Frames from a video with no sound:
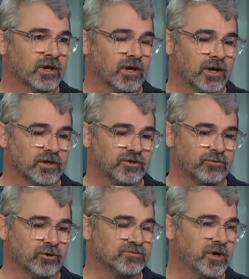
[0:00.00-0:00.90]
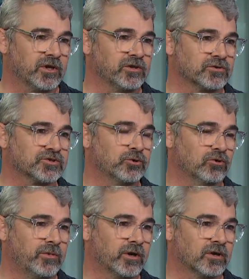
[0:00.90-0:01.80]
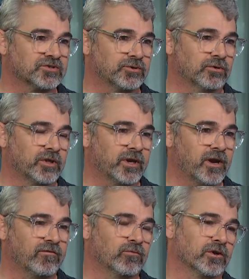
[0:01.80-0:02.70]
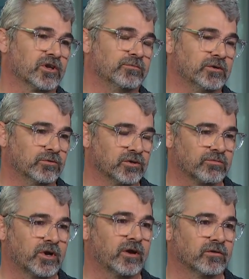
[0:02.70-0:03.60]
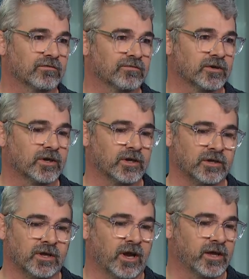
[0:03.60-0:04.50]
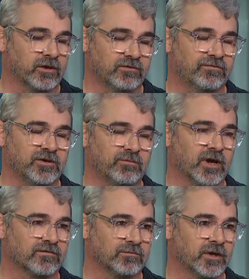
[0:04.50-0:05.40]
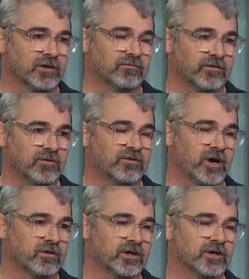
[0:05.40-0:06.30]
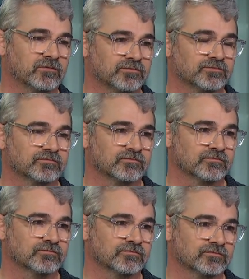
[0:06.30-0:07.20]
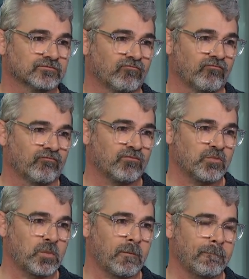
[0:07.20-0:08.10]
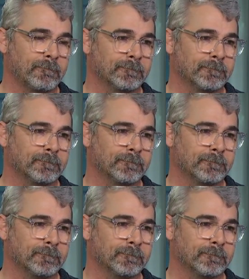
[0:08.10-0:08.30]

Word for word: uh, towards making your school better, a school that everyone can be really proud of. Uh, and, and I get good feedback from that, and I'm very proud of that. I want to thank you for sharing